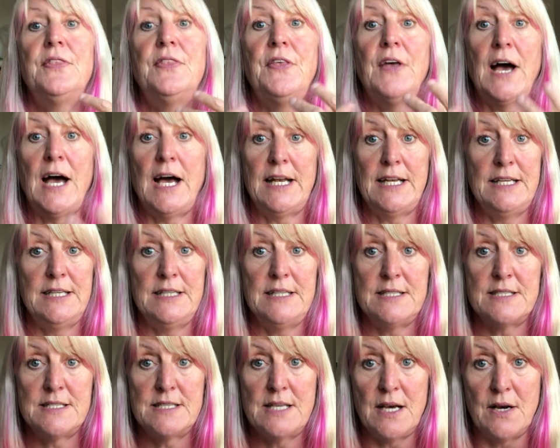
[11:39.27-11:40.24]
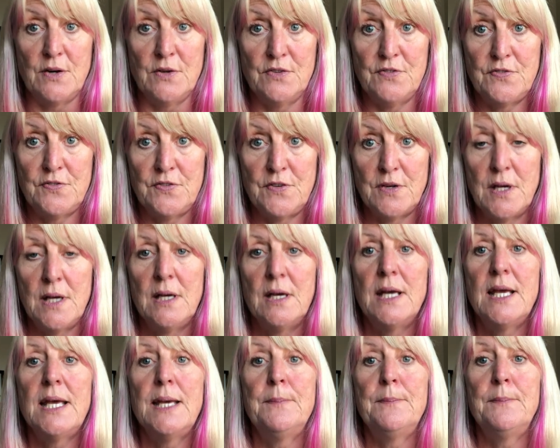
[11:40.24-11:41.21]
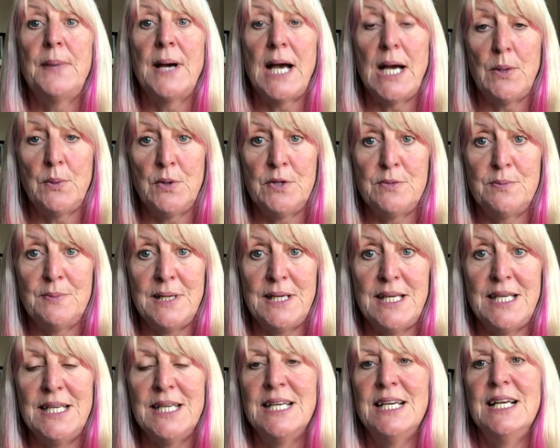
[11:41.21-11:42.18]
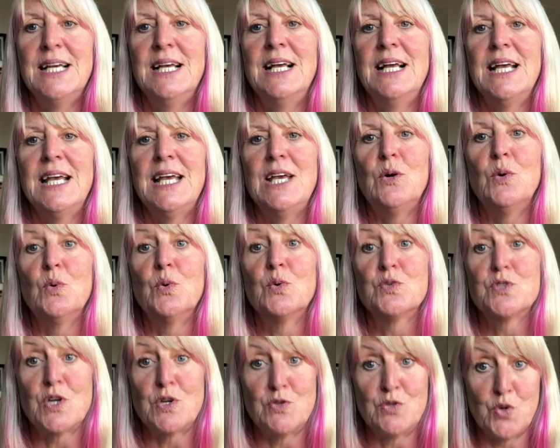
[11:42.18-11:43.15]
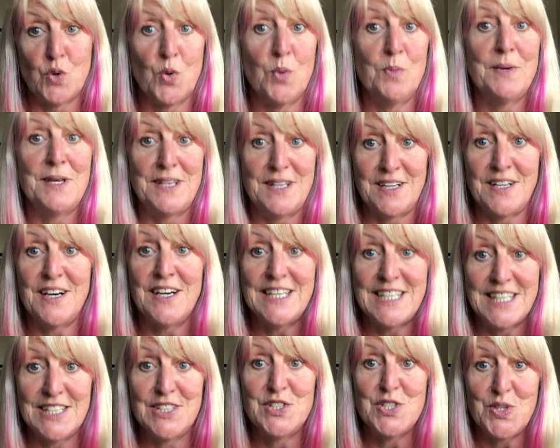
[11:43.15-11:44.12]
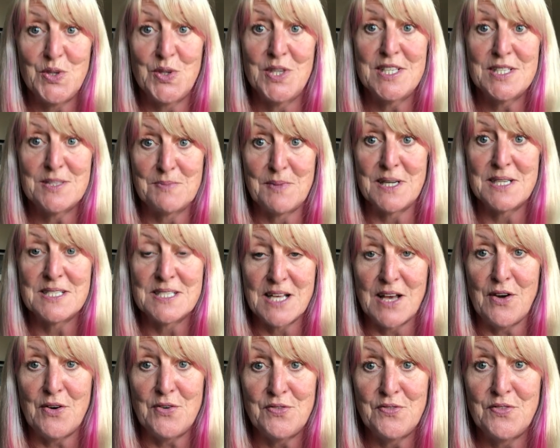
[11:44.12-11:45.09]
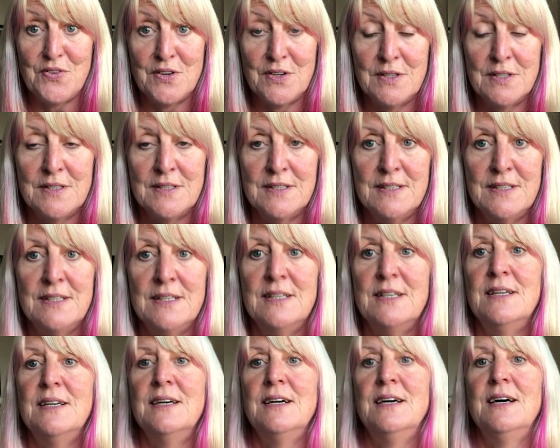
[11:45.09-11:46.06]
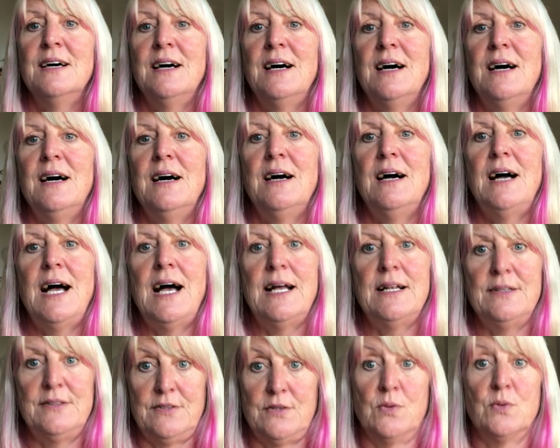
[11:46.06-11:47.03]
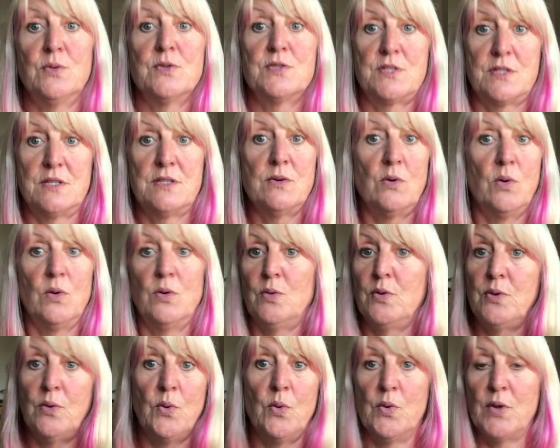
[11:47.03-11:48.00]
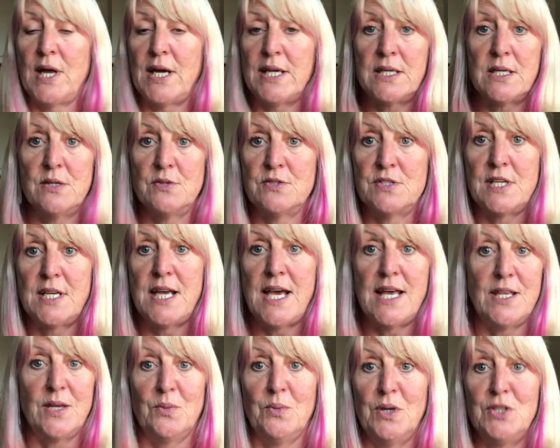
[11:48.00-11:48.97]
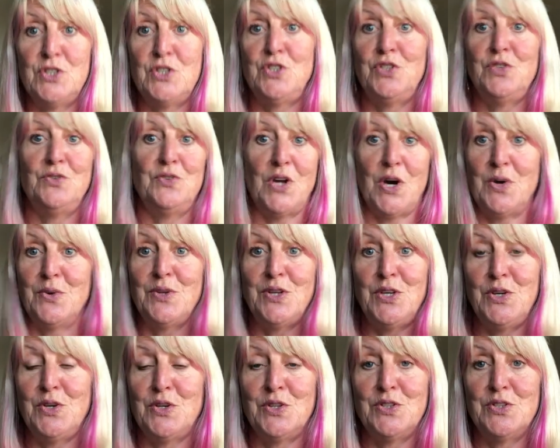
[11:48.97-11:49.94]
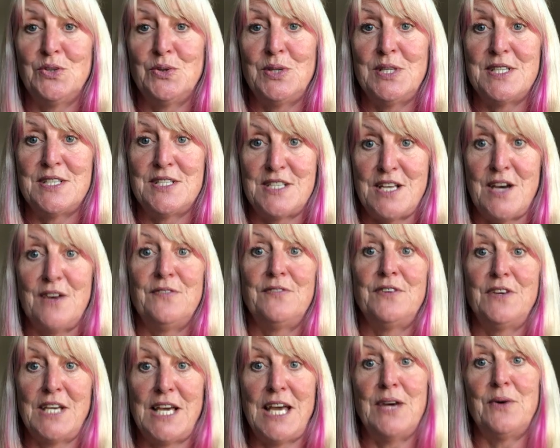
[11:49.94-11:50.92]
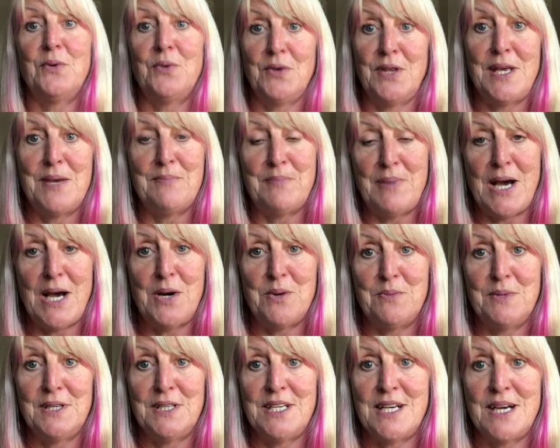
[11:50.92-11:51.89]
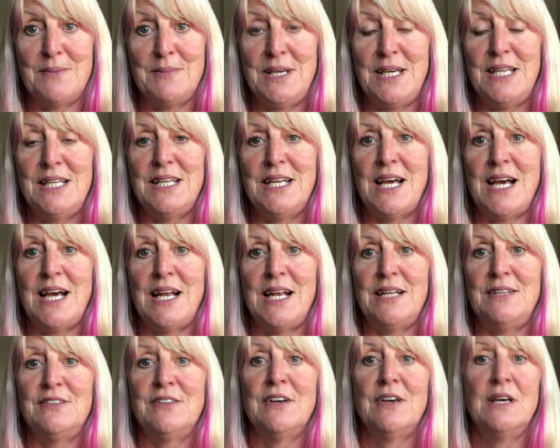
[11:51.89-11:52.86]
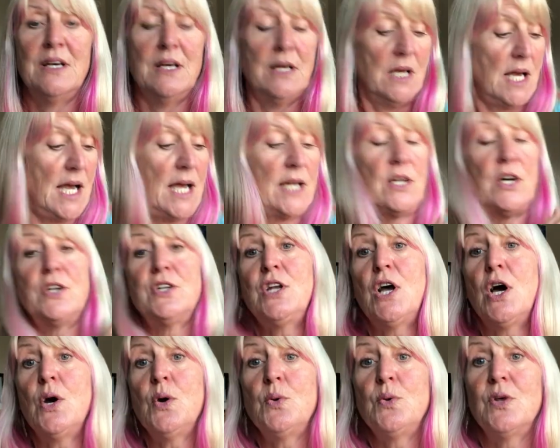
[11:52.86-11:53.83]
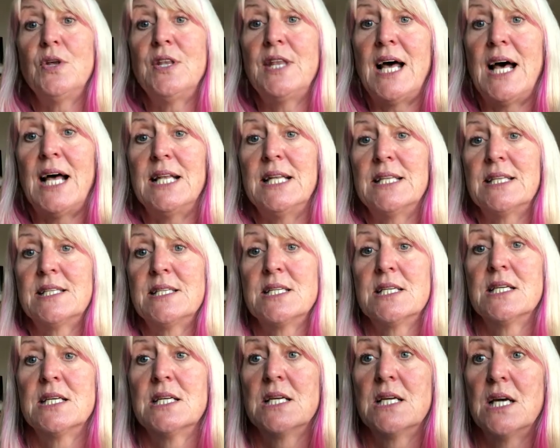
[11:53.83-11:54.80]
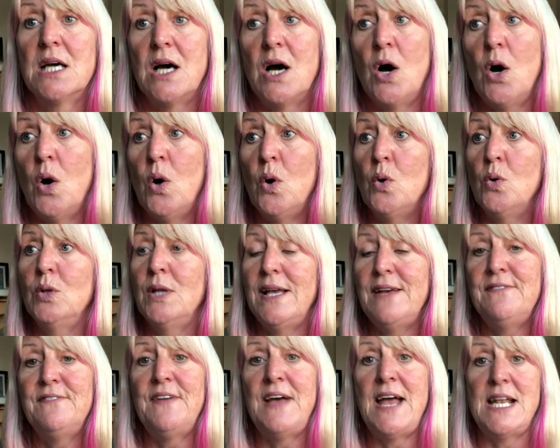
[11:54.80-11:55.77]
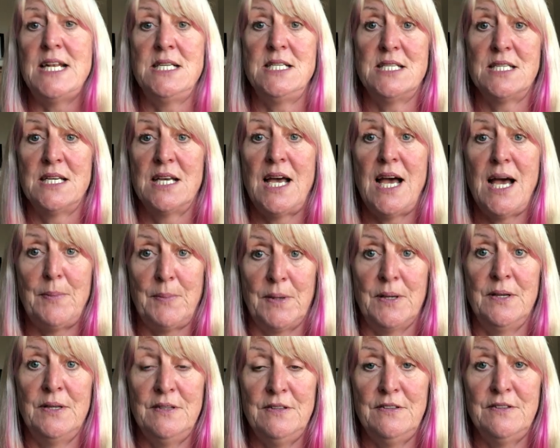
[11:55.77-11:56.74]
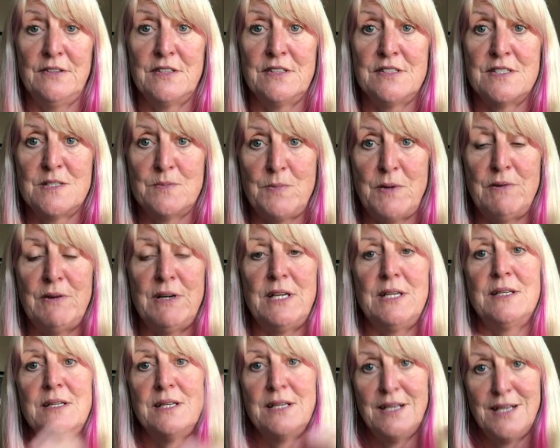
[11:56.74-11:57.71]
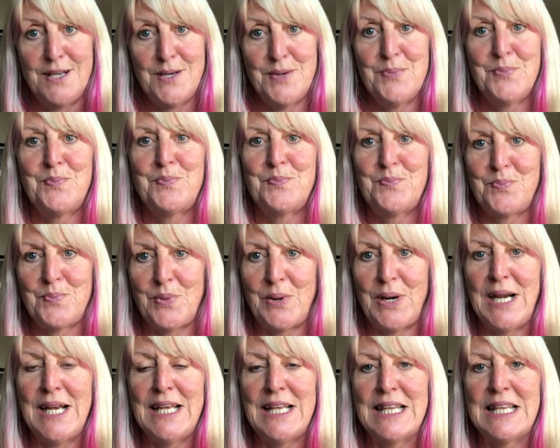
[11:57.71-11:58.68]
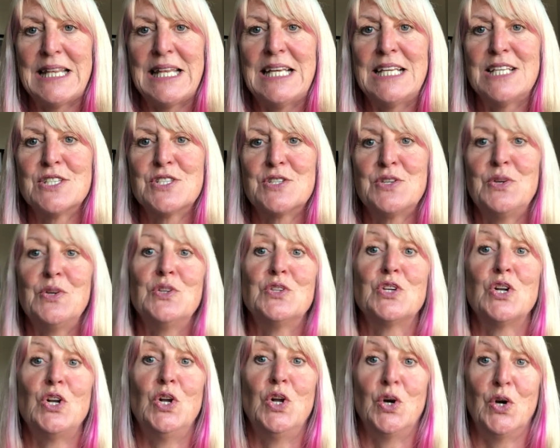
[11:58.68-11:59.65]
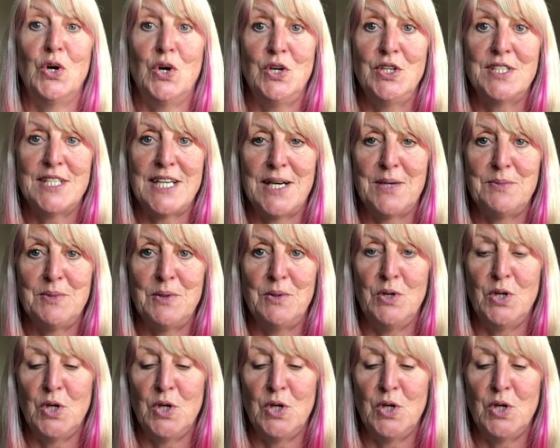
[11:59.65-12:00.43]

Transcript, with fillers: That in itself empowered me. It also taught me that I can do this myself. Uh, and of course, all, all that goes together. Once you know that you can do it yourself, you get all the empowerment come in. And, and I know that that whole event happened because spirit bring things to you to learn, to help you